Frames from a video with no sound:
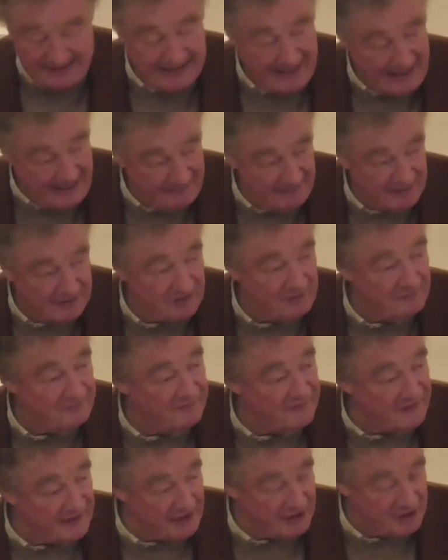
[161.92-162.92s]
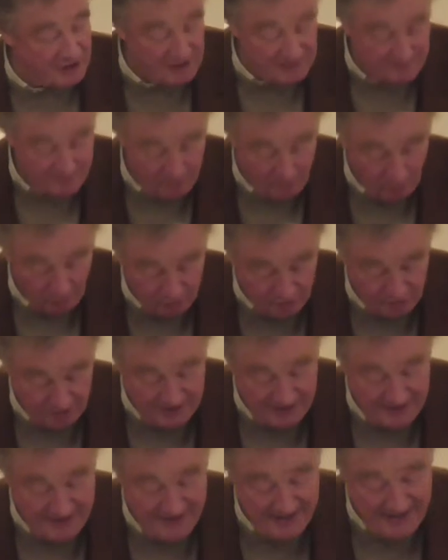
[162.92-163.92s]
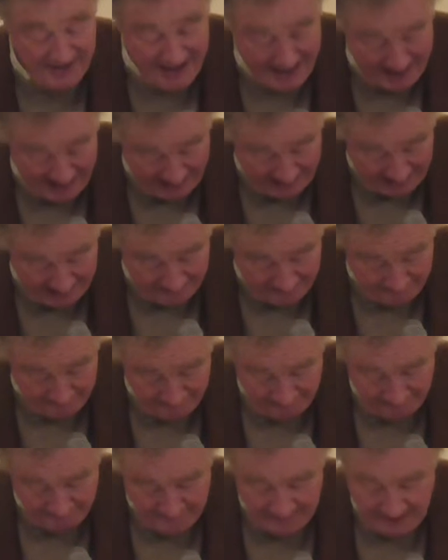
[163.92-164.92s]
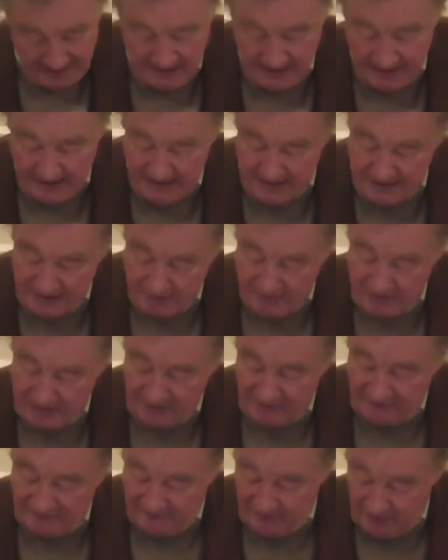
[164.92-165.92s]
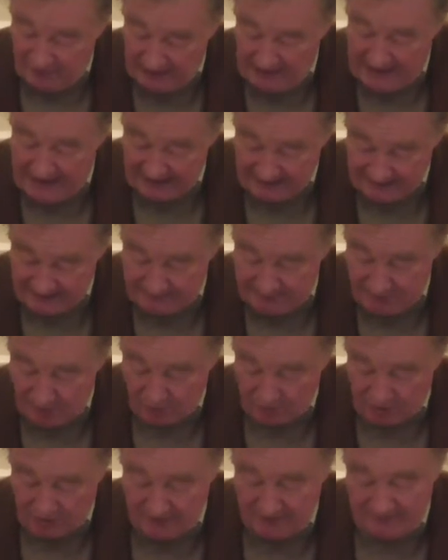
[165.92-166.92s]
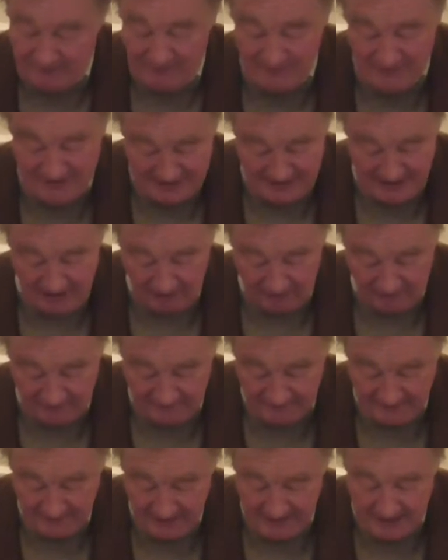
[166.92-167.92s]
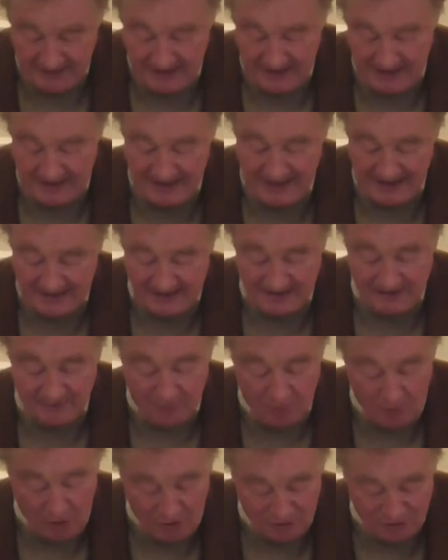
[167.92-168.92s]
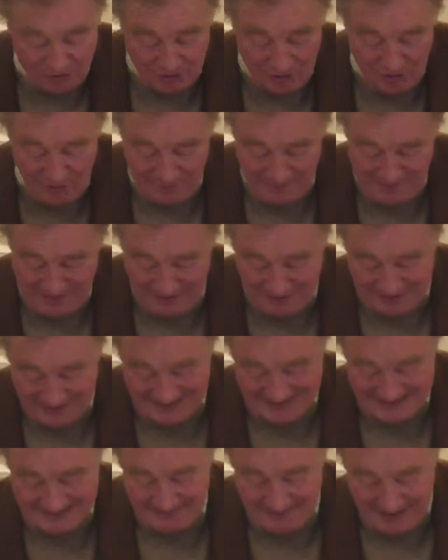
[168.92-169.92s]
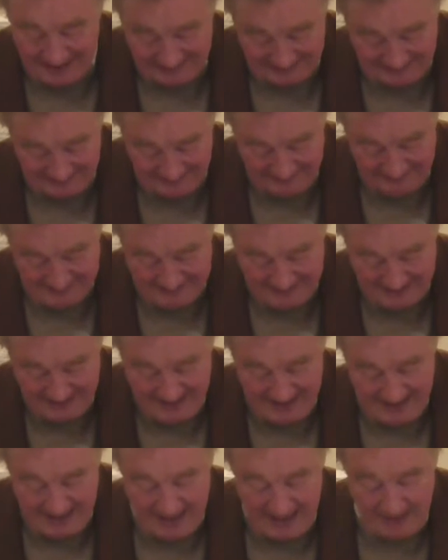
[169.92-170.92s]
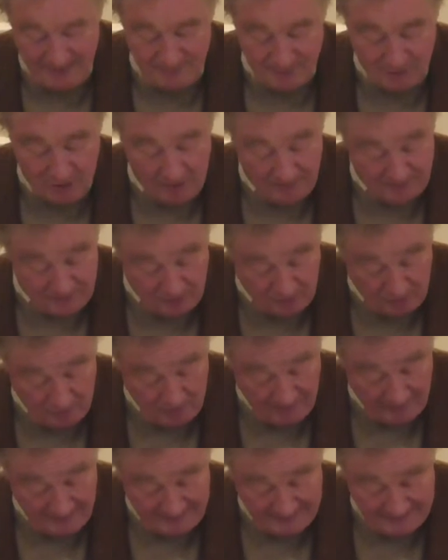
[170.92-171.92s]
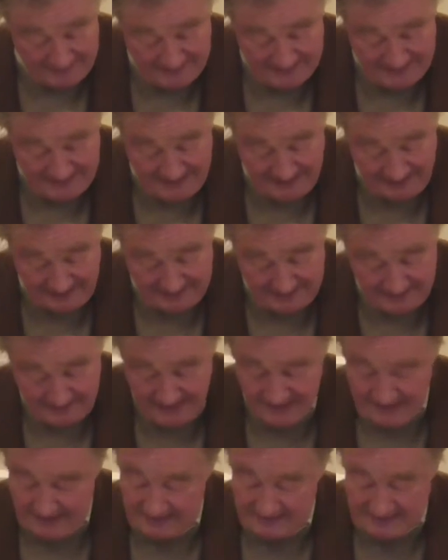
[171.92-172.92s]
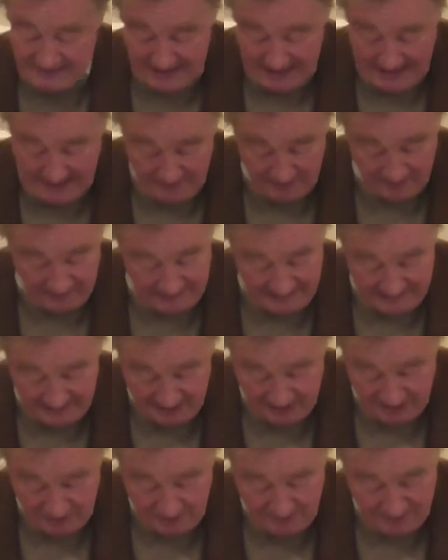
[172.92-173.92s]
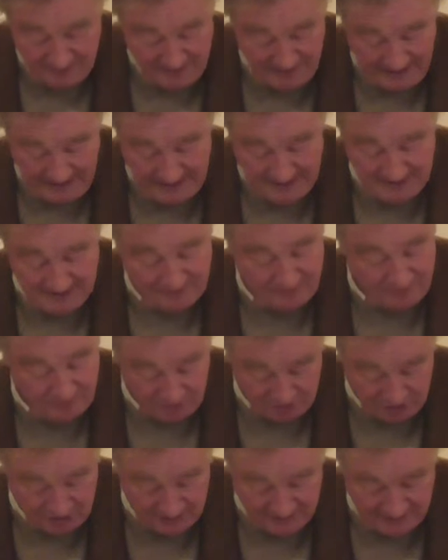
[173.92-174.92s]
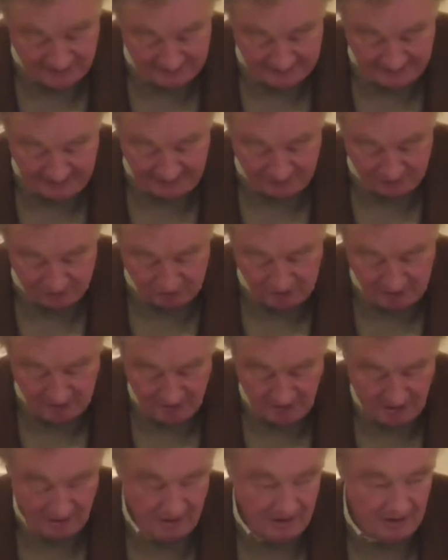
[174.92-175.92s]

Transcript: David could finish his portrait in there. He's doing a full-length portrait of himself, and has the wardrobe there dismantled and propped up where he can see it. A table littered with paints, brushes, etc.